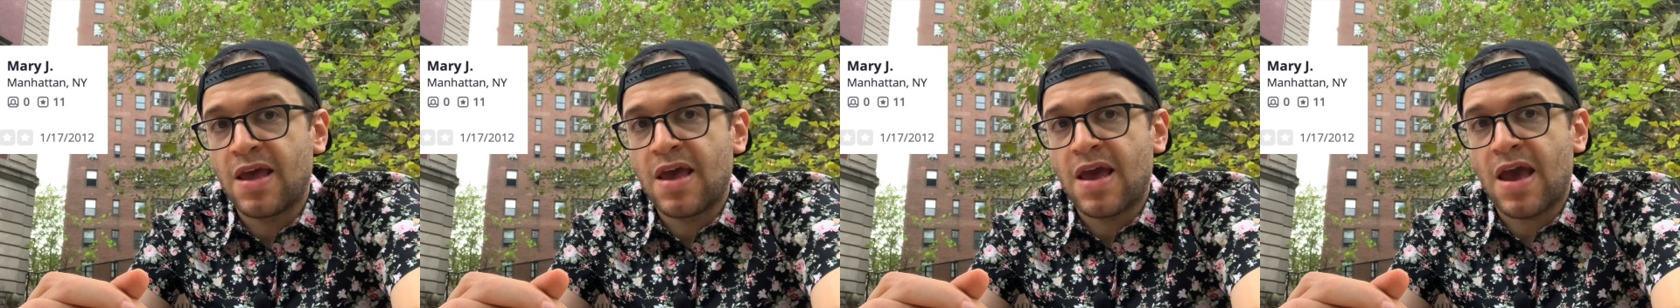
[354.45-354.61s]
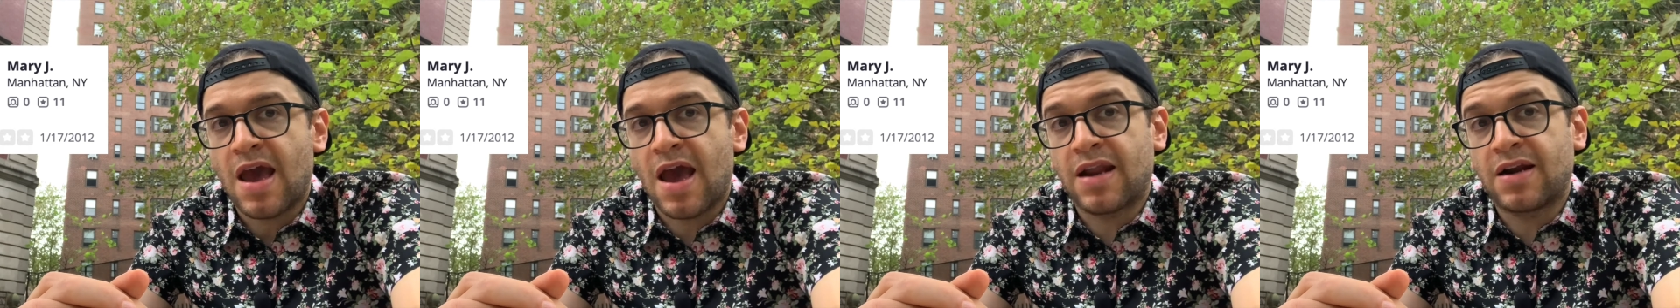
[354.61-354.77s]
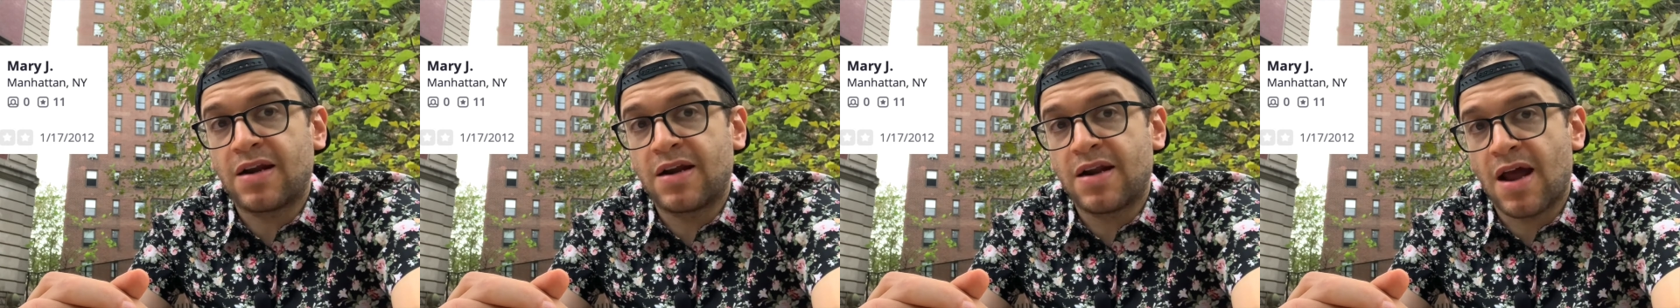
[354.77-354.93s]

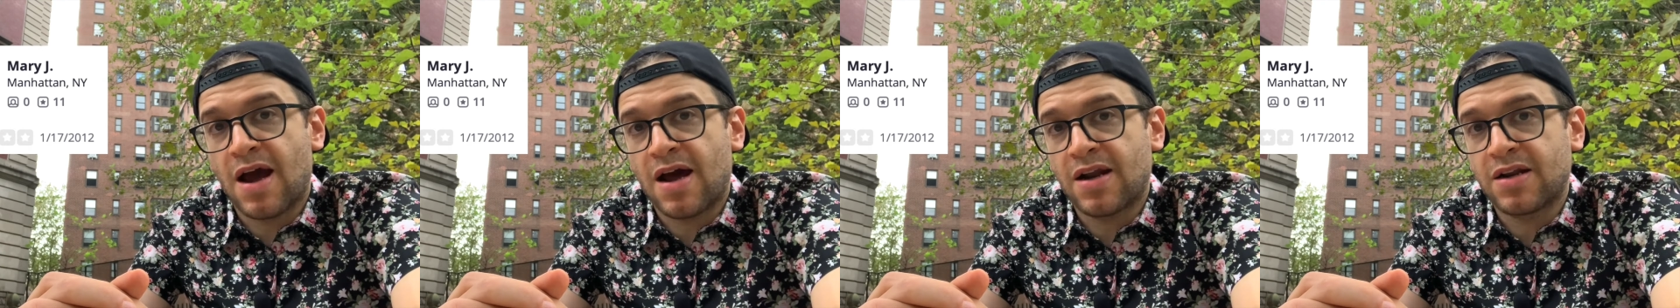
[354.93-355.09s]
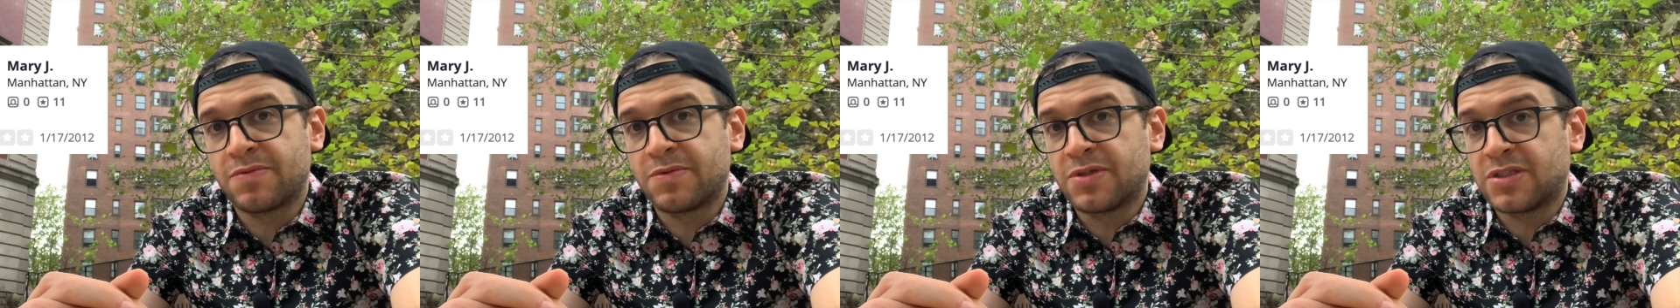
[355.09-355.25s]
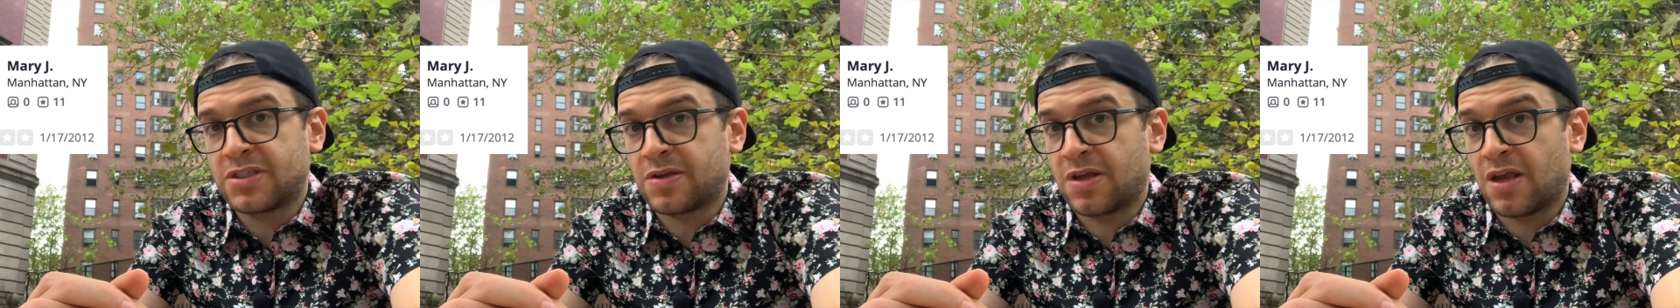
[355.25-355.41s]
and
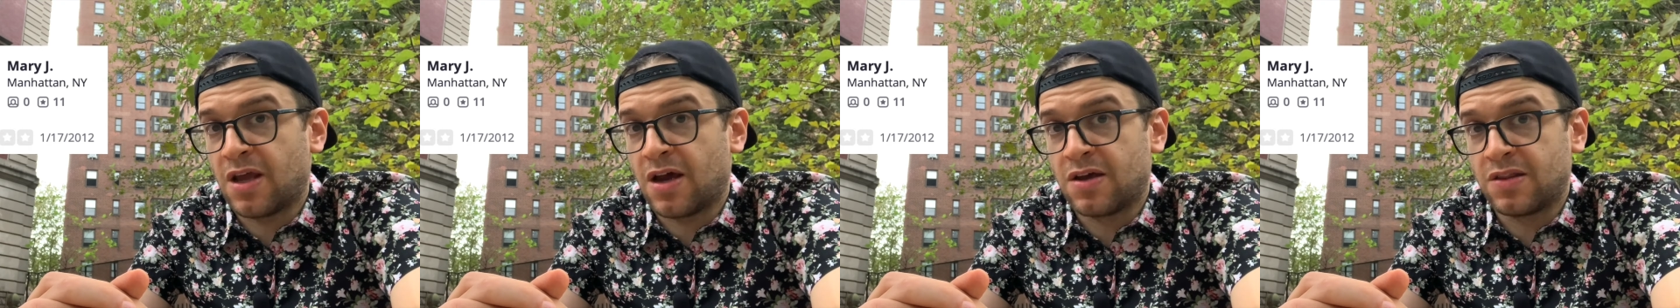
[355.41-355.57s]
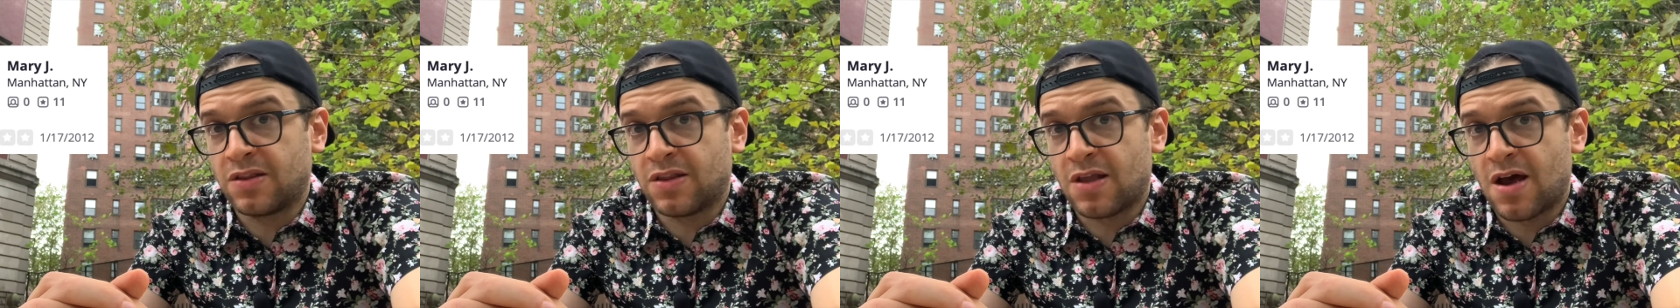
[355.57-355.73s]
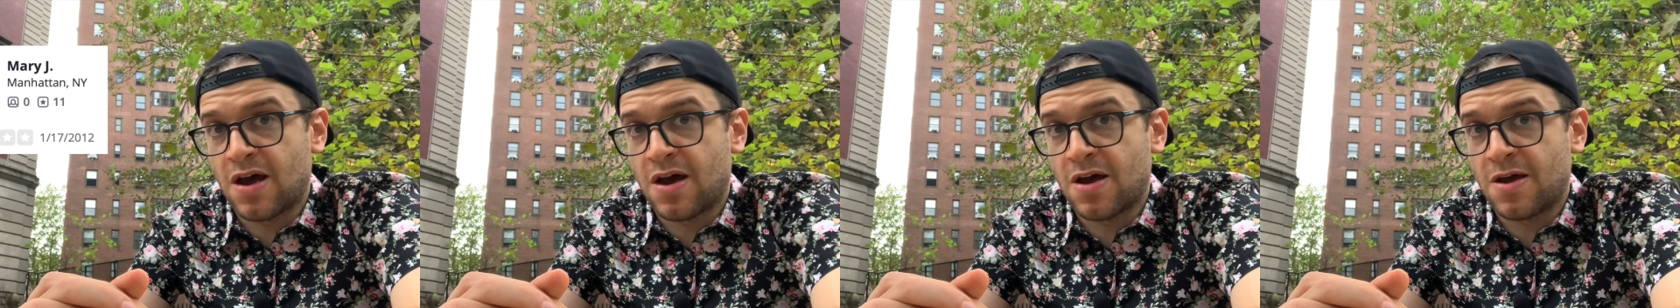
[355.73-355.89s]
anonymously
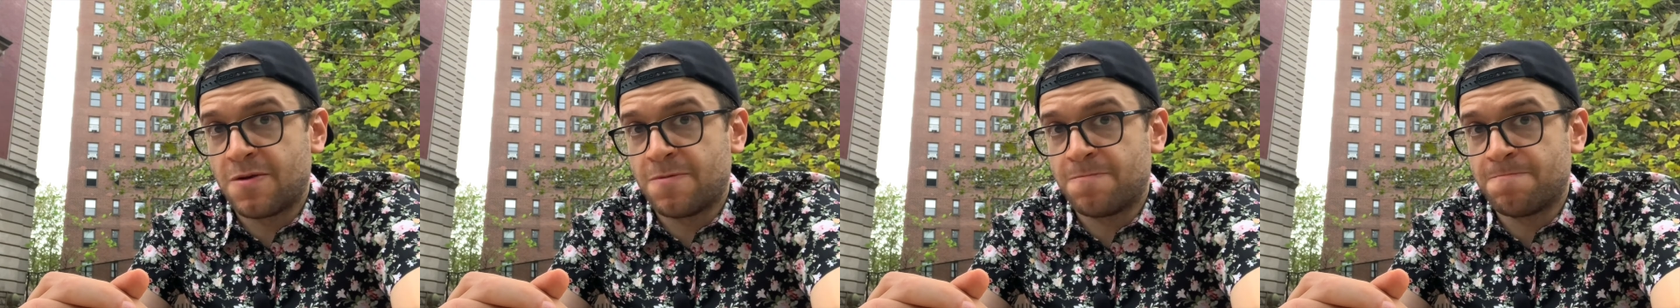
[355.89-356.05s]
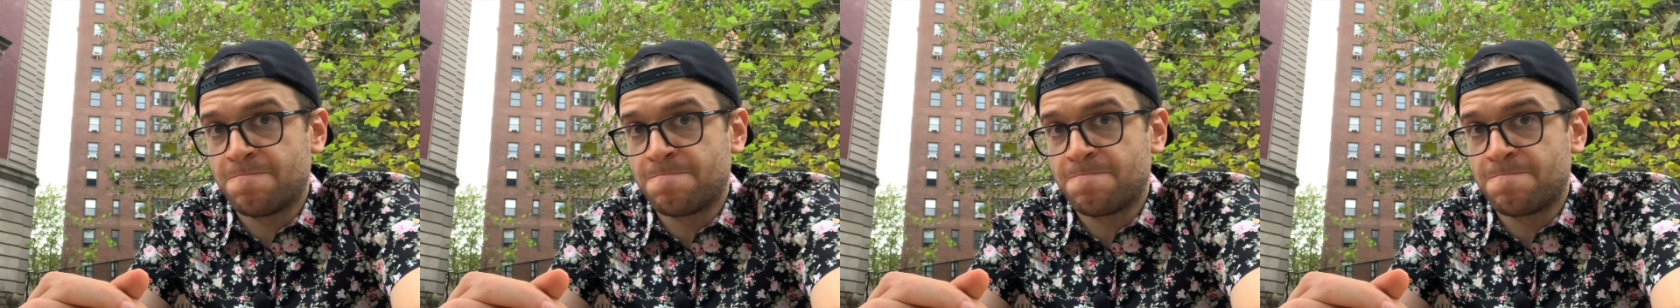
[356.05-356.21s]
online?